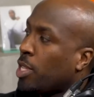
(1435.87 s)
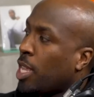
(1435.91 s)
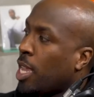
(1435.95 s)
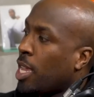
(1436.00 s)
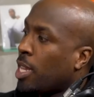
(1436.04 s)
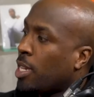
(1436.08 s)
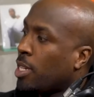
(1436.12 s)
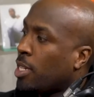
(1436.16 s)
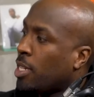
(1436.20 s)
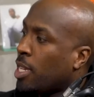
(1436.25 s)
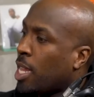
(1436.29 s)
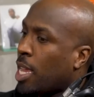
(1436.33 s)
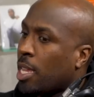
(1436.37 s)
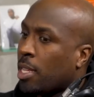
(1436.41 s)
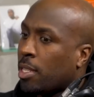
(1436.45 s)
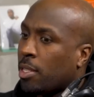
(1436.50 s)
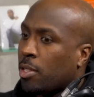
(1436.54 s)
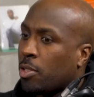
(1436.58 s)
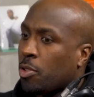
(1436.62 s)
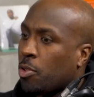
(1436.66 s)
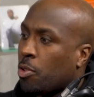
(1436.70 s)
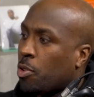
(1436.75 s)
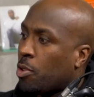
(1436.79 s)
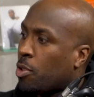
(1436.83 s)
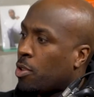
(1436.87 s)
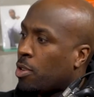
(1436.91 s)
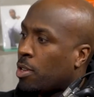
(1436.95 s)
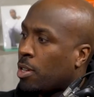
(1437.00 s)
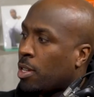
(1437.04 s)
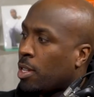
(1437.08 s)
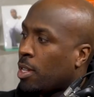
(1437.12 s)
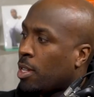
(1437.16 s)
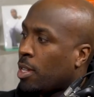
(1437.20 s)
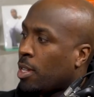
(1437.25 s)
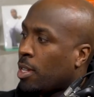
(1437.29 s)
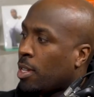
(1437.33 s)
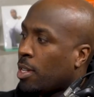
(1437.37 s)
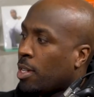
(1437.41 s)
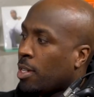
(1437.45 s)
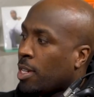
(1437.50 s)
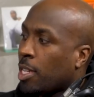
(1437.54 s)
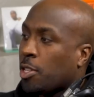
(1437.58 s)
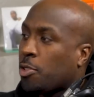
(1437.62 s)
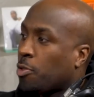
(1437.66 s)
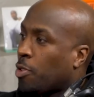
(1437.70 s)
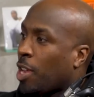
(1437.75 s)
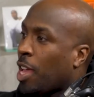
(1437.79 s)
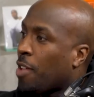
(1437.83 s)
that that you're
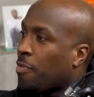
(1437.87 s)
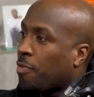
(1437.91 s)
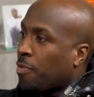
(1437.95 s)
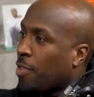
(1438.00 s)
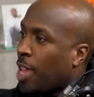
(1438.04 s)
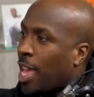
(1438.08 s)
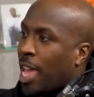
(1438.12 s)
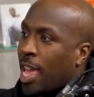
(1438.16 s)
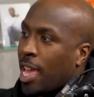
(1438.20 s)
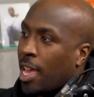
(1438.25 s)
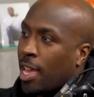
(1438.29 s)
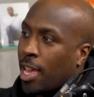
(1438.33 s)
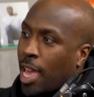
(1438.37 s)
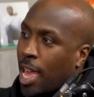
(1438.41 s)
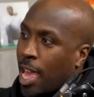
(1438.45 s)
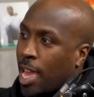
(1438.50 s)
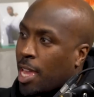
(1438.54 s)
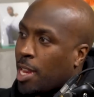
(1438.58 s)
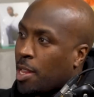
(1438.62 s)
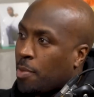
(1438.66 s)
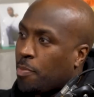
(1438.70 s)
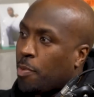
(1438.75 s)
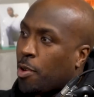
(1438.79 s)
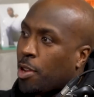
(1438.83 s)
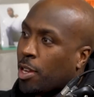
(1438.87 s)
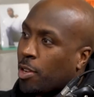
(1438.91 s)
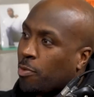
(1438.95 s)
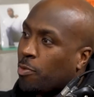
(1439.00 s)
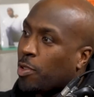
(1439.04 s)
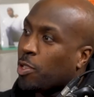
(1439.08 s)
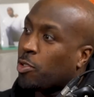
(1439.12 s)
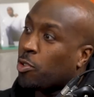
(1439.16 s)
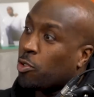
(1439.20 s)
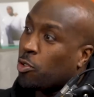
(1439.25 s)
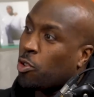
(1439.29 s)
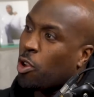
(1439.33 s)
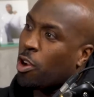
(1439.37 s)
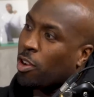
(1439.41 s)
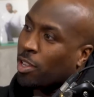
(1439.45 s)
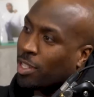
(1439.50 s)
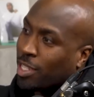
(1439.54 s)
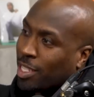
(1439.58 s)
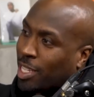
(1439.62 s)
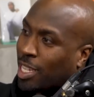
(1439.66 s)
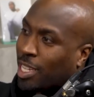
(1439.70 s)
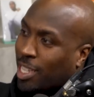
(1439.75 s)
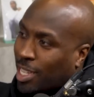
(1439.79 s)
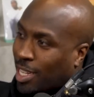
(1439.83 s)
that you don't have anybody really to no,
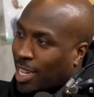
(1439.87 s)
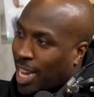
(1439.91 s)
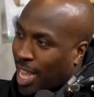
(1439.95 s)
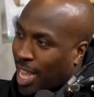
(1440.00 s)
talk I,